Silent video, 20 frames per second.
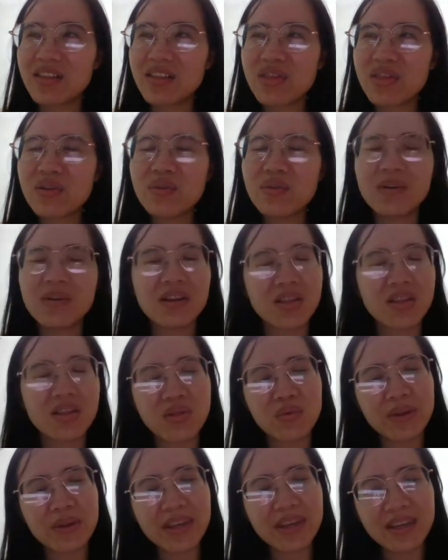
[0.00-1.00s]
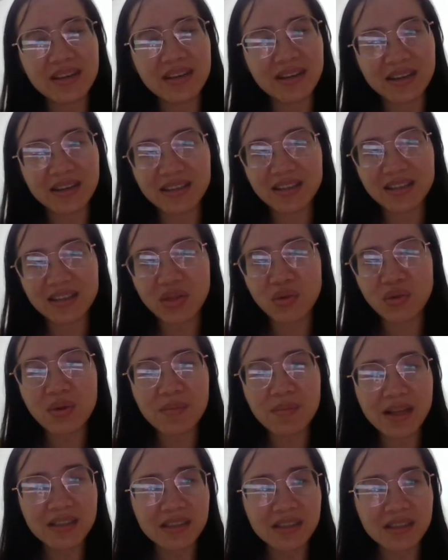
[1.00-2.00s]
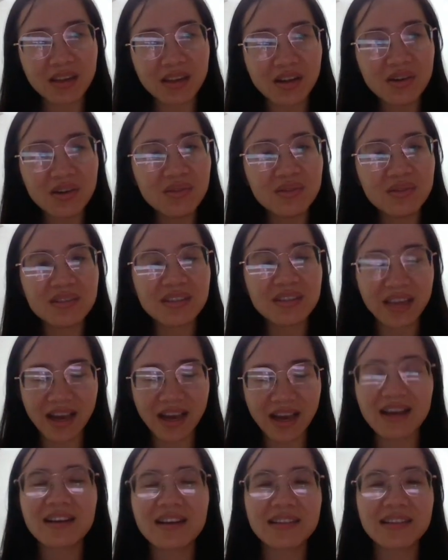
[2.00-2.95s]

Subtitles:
th- three 3 months ago. Yeah,